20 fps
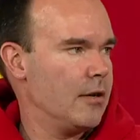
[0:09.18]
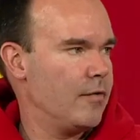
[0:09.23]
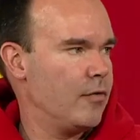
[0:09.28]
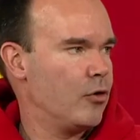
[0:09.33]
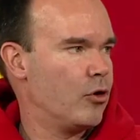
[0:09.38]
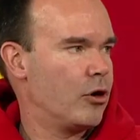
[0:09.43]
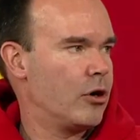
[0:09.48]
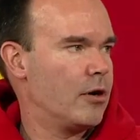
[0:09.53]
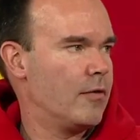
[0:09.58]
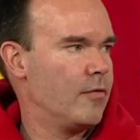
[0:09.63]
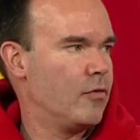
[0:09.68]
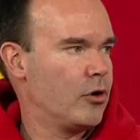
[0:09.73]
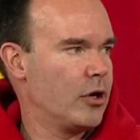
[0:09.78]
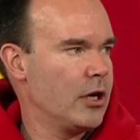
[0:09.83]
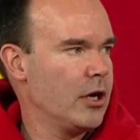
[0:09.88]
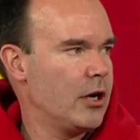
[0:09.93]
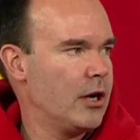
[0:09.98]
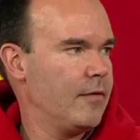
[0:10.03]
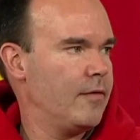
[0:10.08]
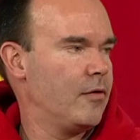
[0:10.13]
for, for
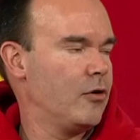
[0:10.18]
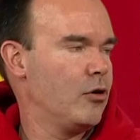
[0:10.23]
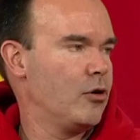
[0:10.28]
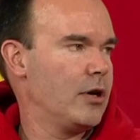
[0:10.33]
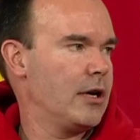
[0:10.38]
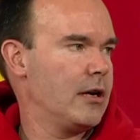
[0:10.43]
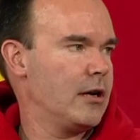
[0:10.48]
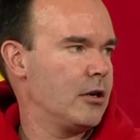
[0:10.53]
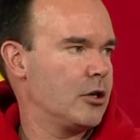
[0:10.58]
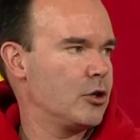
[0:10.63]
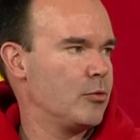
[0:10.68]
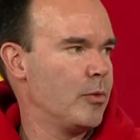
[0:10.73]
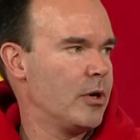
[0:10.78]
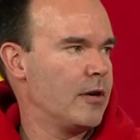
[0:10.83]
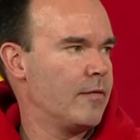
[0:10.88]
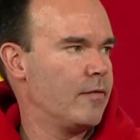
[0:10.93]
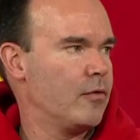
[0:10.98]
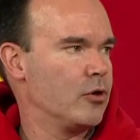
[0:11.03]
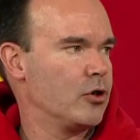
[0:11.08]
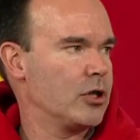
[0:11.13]
the iPhone and other
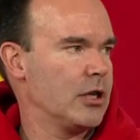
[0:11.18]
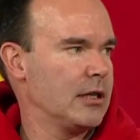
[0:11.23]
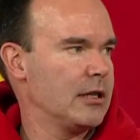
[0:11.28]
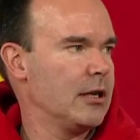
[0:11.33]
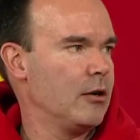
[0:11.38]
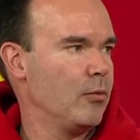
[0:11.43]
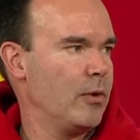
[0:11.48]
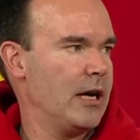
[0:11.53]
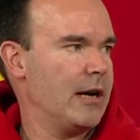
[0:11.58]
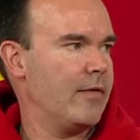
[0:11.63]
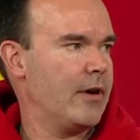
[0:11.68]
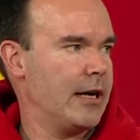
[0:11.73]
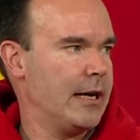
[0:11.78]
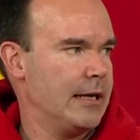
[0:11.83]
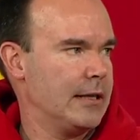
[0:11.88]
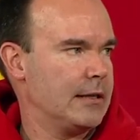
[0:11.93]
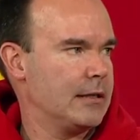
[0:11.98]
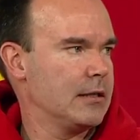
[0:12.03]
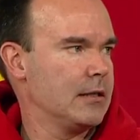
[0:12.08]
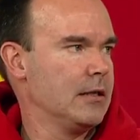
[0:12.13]
smartphones until we have a
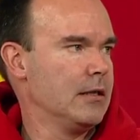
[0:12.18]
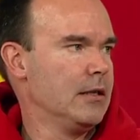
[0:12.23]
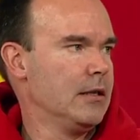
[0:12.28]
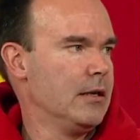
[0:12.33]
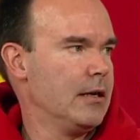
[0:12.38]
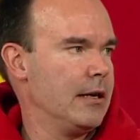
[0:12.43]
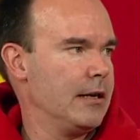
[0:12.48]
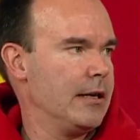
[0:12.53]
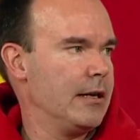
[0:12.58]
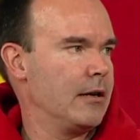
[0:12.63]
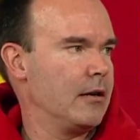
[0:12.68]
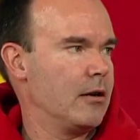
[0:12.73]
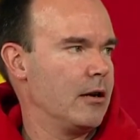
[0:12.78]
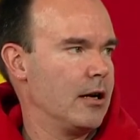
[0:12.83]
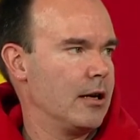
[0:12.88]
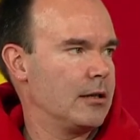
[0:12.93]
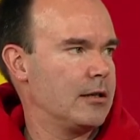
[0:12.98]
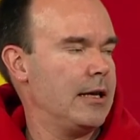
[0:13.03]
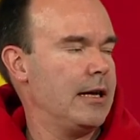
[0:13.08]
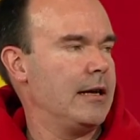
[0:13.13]
hit, and then kind of
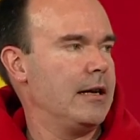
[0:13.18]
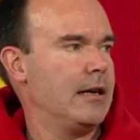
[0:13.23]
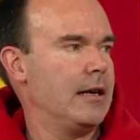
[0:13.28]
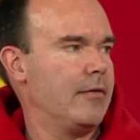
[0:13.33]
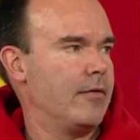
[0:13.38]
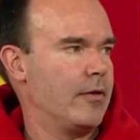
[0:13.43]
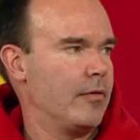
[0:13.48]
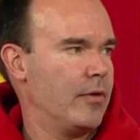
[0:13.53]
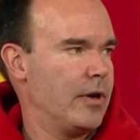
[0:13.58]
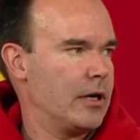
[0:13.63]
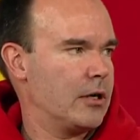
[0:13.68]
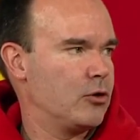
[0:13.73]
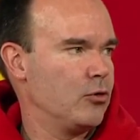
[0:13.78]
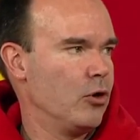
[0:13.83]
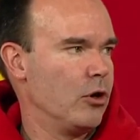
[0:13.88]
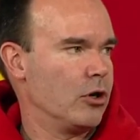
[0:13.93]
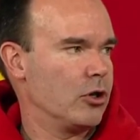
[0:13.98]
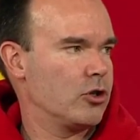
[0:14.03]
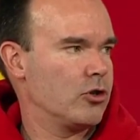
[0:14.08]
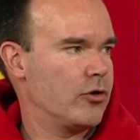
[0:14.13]
like take it everywhere to
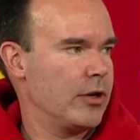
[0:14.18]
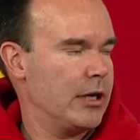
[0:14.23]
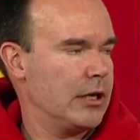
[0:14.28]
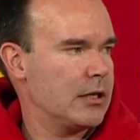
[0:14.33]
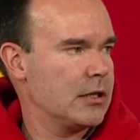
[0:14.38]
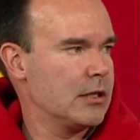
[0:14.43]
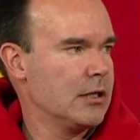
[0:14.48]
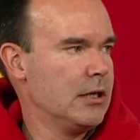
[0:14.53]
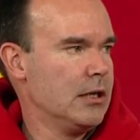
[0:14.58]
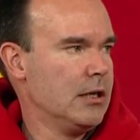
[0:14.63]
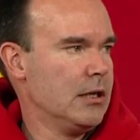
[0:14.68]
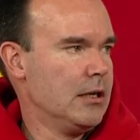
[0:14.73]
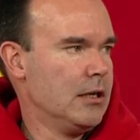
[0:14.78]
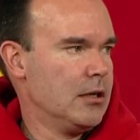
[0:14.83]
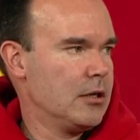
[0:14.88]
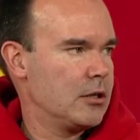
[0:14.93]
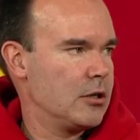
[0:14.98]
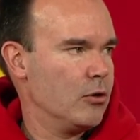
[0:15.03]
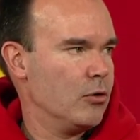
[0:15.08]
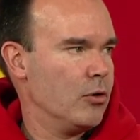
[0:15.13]
all the screens.
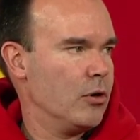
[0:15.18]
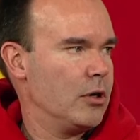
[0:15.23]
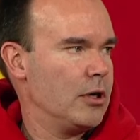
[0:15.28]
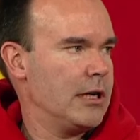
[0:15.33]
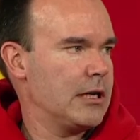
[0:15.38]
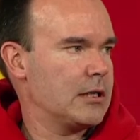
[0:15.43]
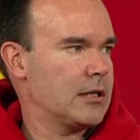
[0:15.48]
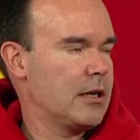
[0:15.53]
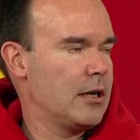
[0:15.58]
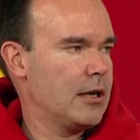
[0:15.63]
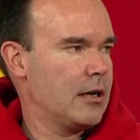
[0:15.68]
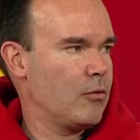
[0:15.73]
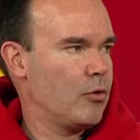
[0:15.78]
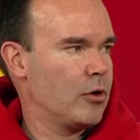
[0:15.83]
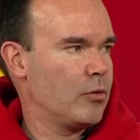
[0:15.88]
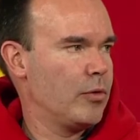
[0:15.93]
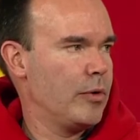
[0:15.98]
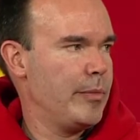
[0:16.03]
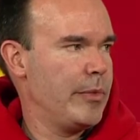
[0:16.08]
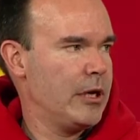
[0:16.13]
So uh, that's kind of like
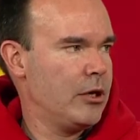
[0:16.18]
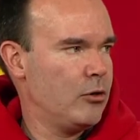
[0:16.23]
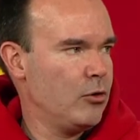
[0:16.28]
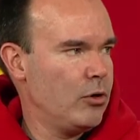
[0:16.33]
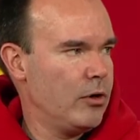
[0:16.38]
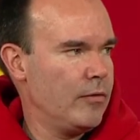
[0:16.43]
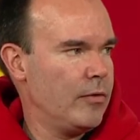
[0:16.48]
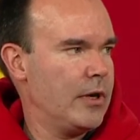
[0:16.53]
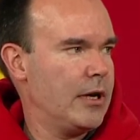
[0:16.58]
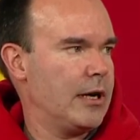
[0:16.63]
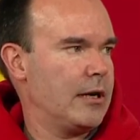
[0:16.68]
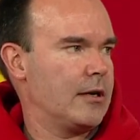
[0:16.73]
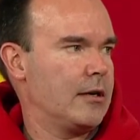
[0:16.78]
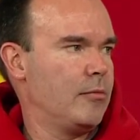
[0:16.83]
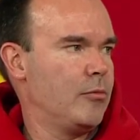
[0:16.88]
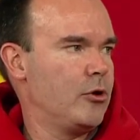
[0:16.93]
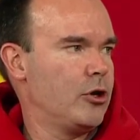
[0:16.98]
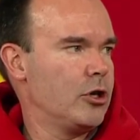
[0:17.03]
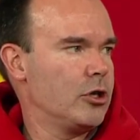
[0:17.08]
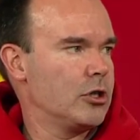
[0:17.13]
what we've been doing with Angry
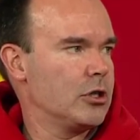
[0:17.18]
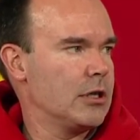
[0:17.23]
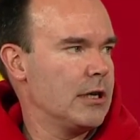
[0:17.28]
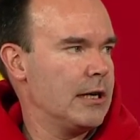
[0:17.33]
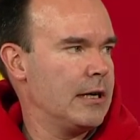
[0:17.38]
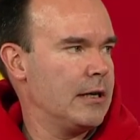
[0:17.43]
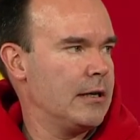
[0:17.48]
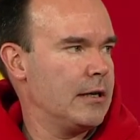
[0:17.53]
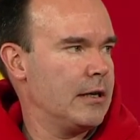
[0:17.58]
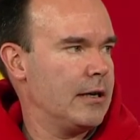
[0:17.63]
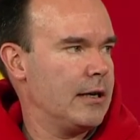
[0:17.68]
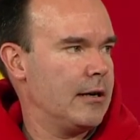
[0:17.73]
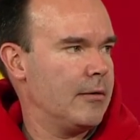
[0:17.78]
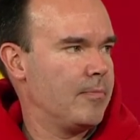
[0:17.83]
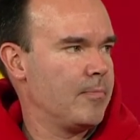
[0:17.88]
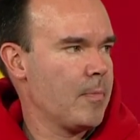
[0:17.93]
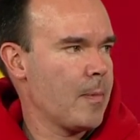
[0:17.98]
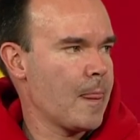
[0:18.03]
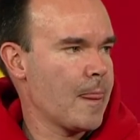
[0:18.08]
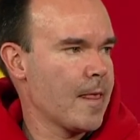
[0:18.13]
Birds, and uh,
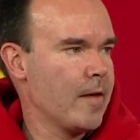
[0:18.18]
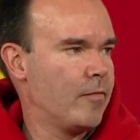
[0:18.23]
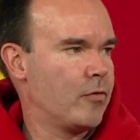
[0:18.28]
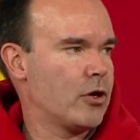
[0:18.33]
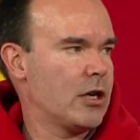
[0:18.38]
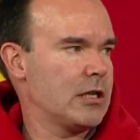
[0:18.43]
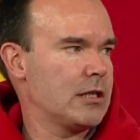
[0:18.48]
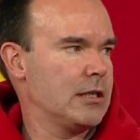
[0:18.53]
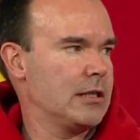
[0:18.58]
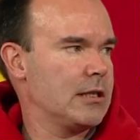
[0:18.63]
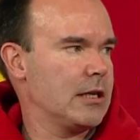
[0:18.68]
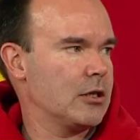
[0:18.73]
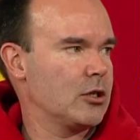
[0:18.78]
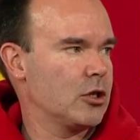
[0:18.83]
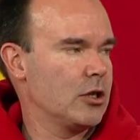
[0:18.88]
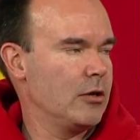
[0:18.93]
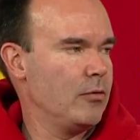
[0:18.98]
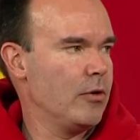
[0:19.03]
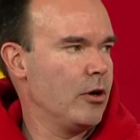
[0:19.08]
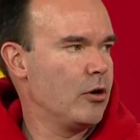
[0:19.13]
for us it's
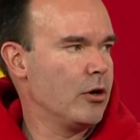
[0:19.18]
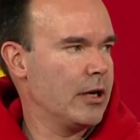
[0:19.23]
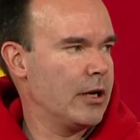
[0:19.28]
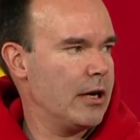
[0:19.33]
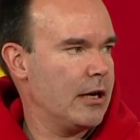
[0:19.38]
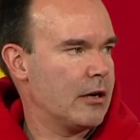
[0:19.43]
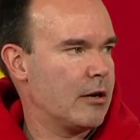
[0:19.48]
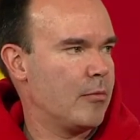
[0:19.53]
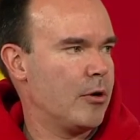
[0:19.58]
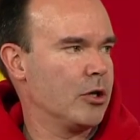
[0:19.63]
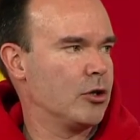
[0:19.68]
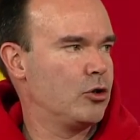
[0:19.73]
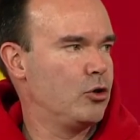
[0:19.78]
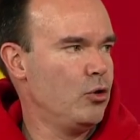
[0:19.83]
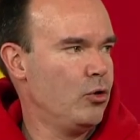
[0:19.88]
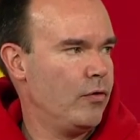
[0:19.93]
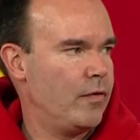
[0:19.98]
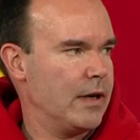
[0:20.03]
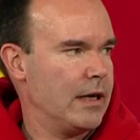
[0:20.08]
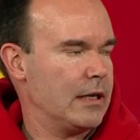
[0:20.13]
actually, we only care about
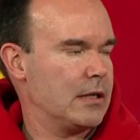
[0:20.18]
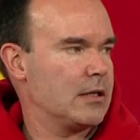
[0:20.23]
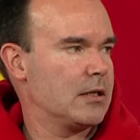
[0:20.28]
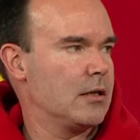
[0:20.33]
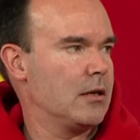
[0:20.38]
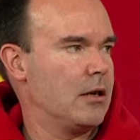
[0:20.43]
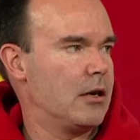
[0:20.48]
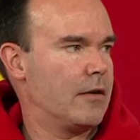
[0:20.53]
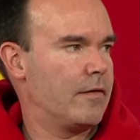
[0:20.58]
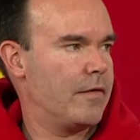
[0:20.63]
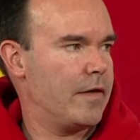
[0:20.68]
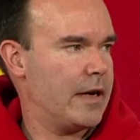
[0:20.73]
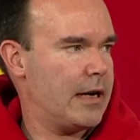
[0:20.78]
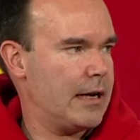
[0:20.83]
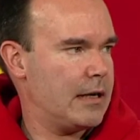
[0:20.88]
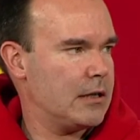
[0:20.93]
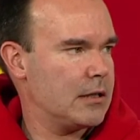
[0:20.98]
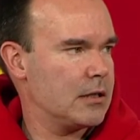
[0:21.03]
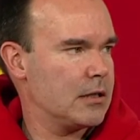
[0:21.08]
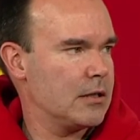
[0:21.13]
two things, our
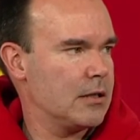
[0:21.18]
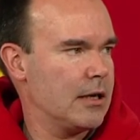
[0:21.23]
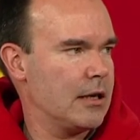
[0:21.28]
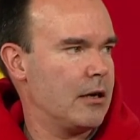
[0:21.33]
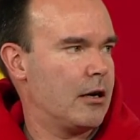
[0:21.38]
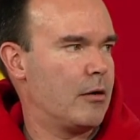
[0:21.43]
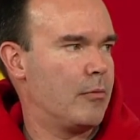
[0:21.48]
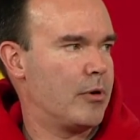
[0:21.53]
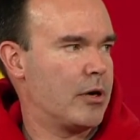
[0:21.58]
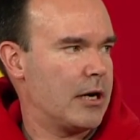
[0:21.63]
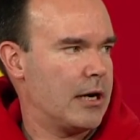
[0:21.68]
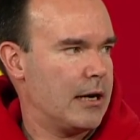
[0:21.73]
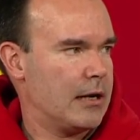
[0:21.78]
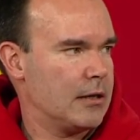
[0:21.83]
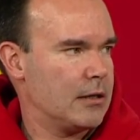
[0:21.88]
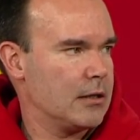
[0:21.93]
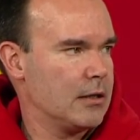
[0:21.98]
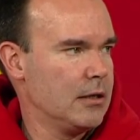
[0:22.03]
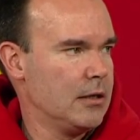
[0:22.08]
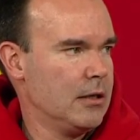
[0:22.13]
fans and our
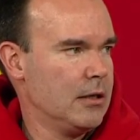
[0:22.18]
brand.